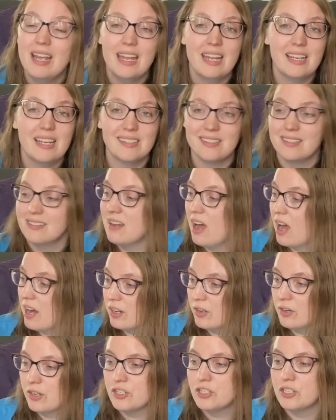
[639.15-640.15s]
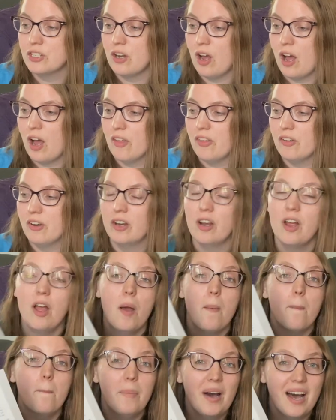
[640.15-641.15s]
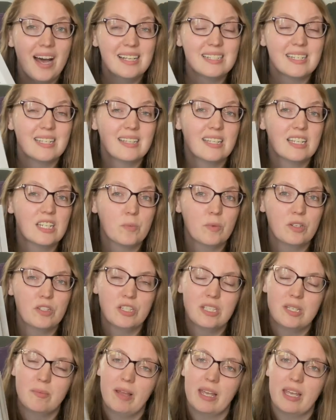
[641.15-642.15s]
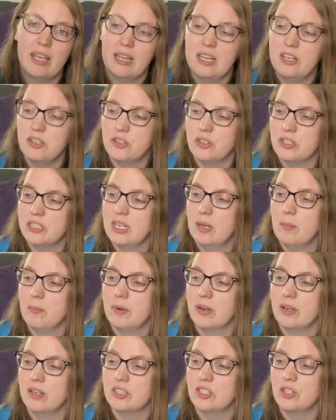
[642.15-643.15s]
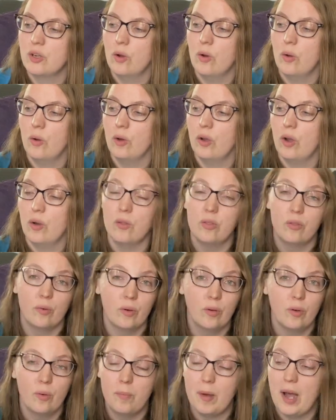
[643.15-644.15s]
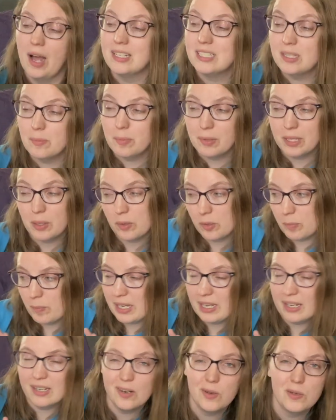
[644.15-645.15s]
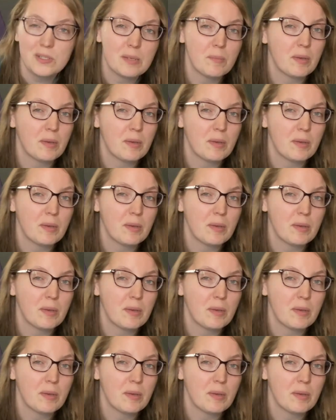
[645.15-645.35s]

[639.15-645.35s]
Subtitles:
He is not a Christian author, but this one just seemed like an interesting book to go through, possibly with my kiddos.